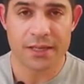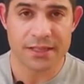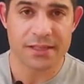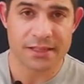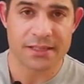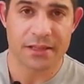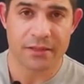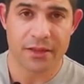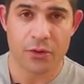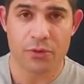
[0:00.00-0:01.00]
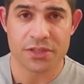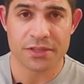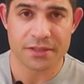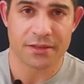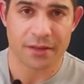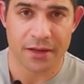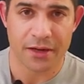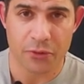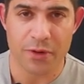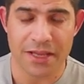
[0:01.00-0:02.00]
I said Sindir, which is
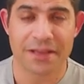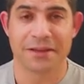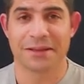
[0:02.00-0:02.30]
in Greek.